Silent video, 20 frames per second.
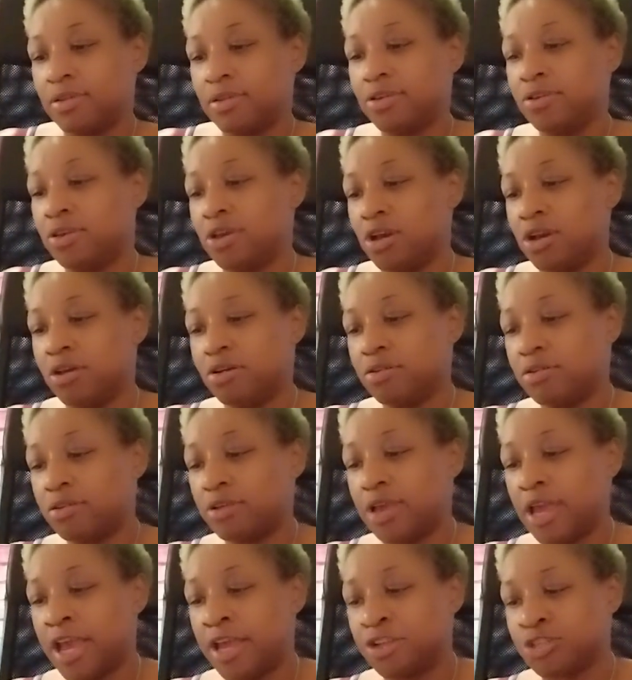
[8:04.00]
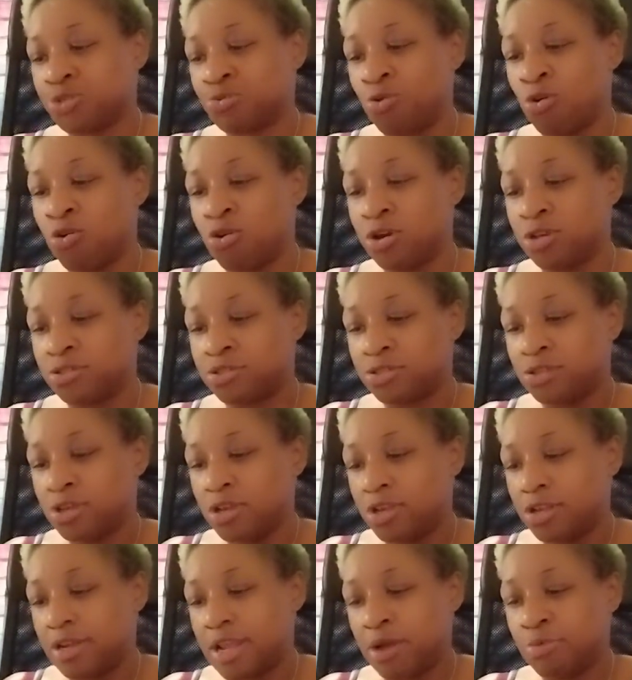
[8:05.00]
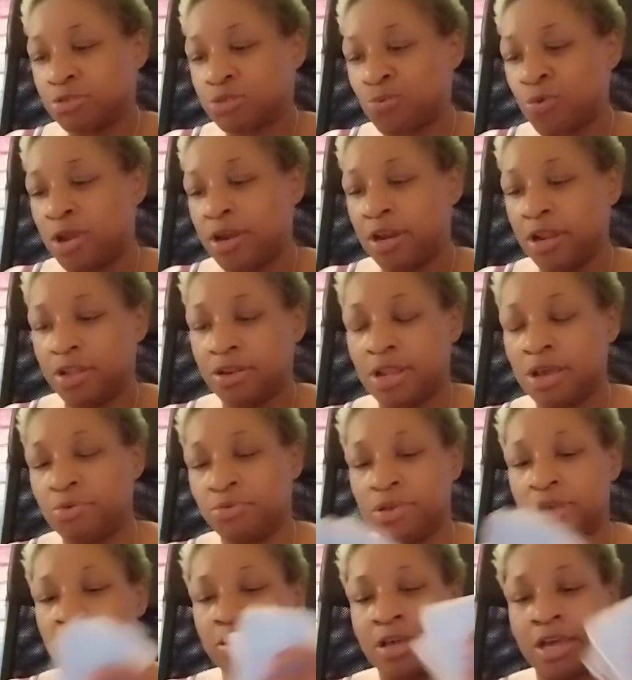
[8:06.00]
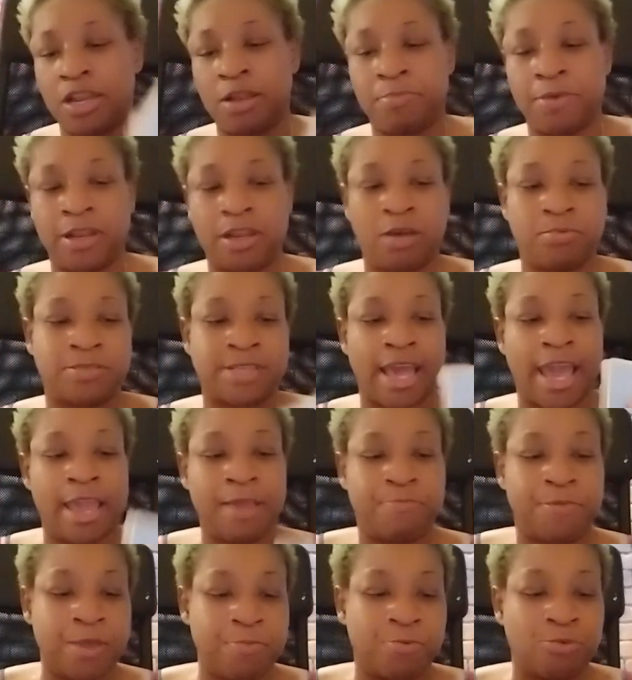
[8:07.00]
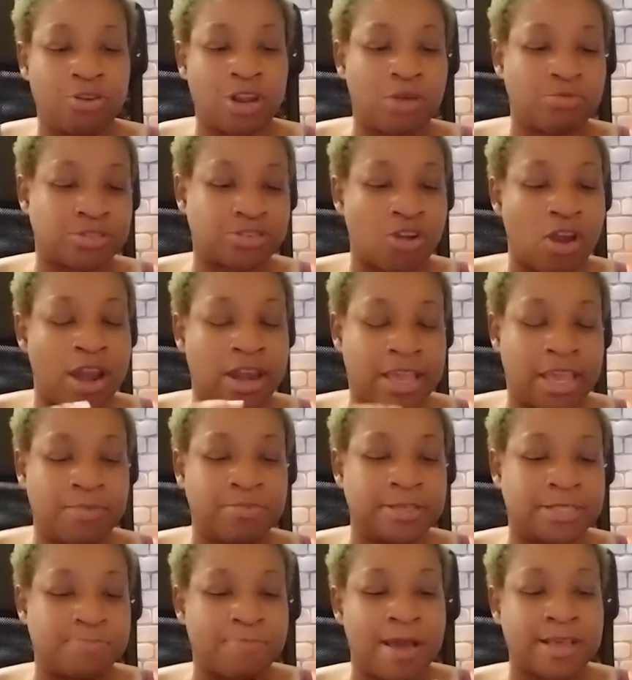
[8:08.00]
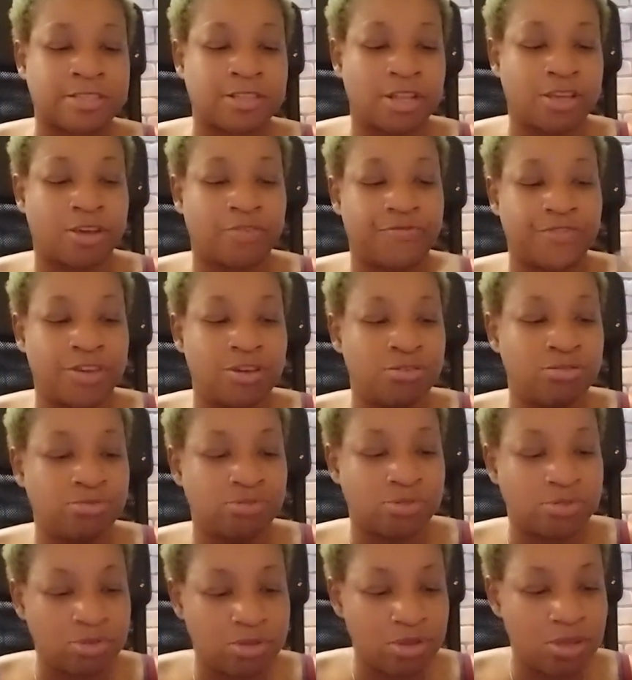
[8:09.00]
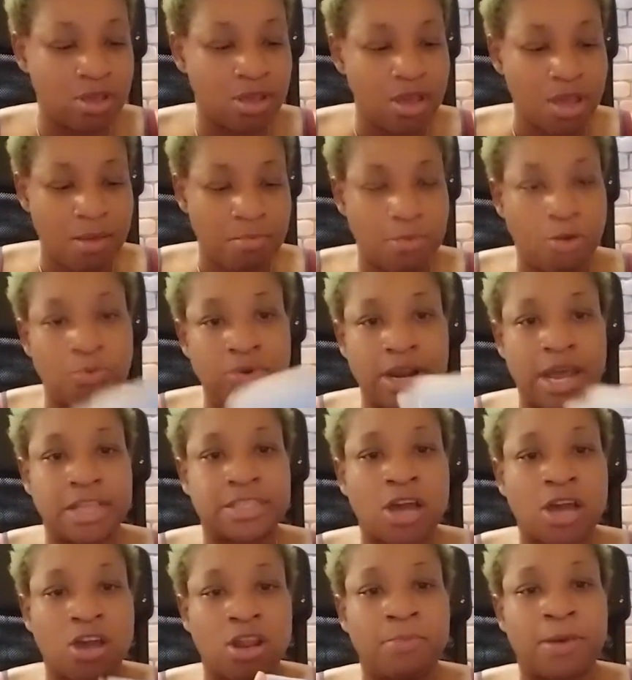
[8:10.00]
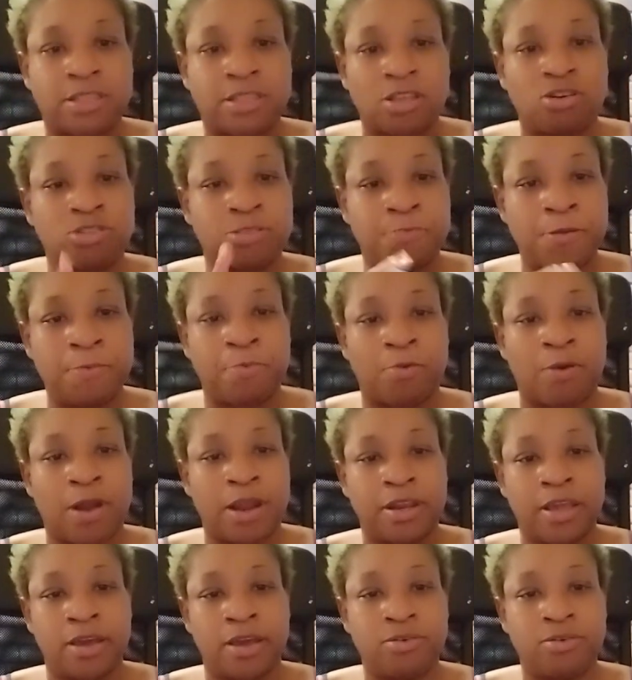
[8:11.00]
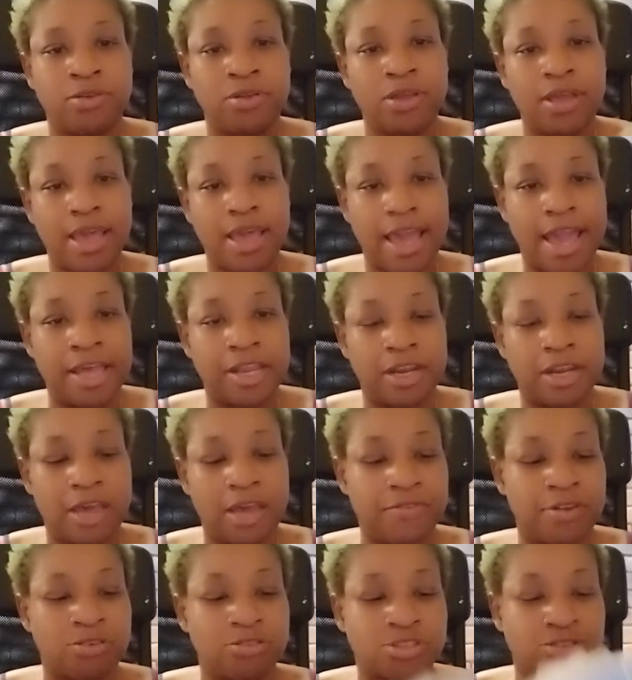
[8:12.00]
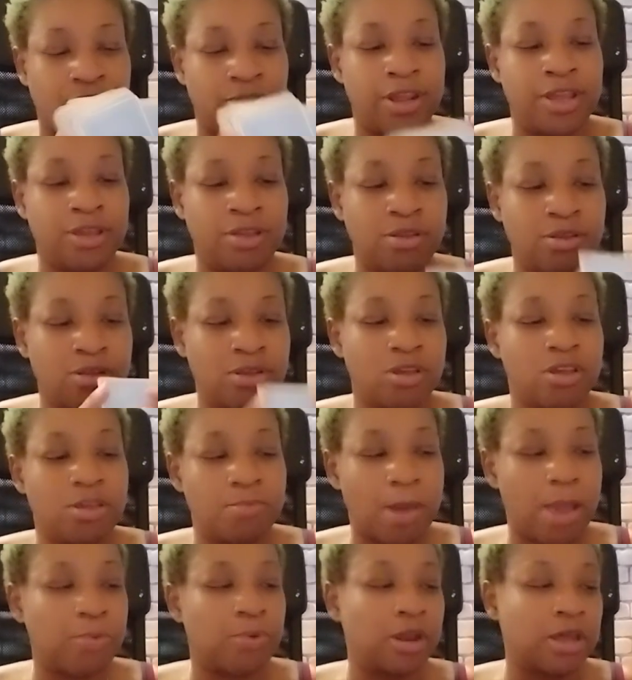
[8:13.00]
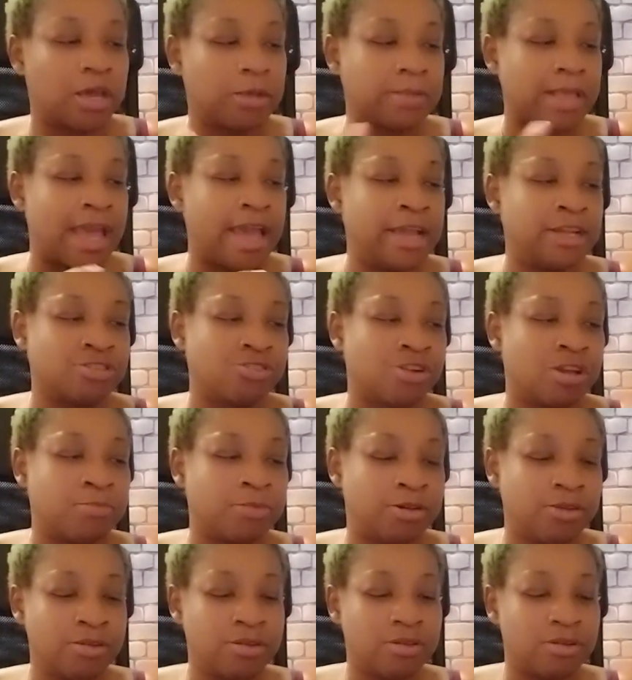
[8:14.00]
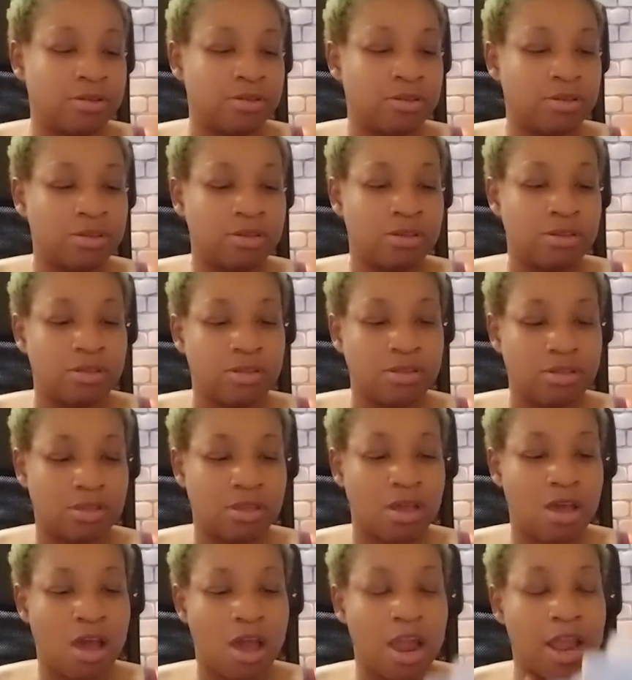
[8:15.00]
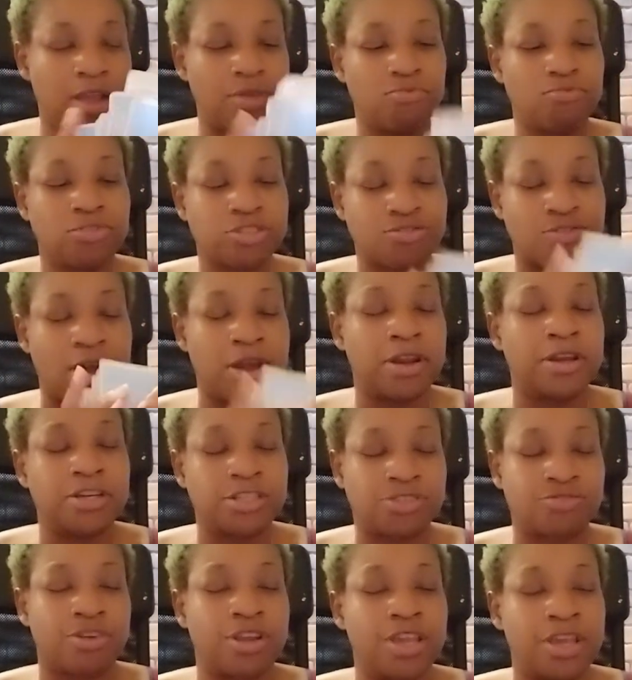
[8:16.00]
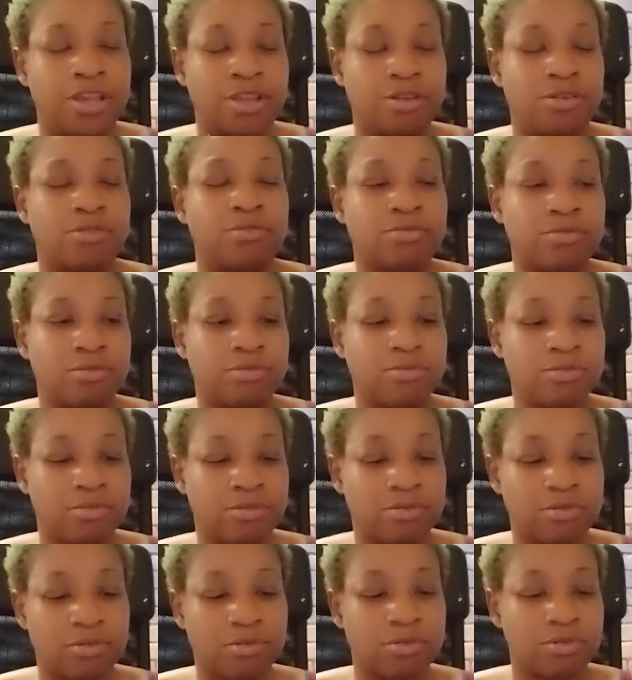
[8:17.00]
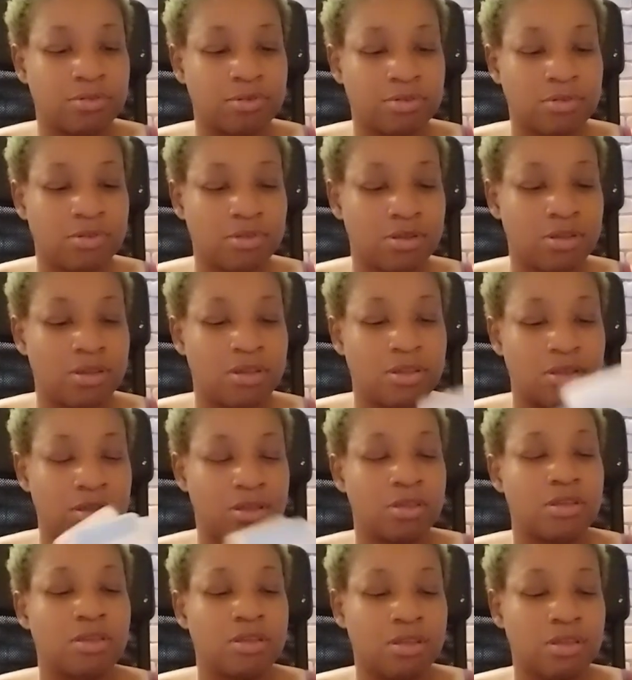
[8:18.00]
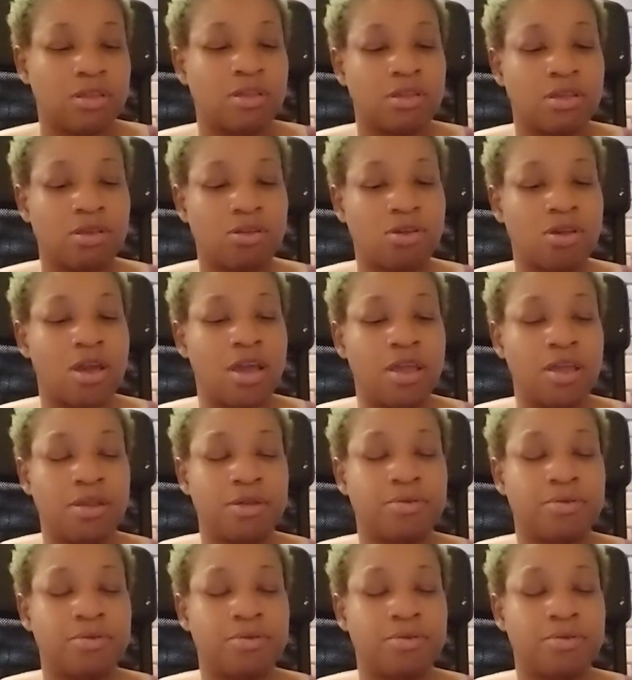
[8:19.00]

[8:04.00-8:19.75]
Yeah. Eight of Swords. There was one it could have been up to eight people that was trying to keep this masculine confused. But we're not talking about those people right now. 811 on the screen. Maybe look up that angel number. Alright, what's crowning this reed? Okay.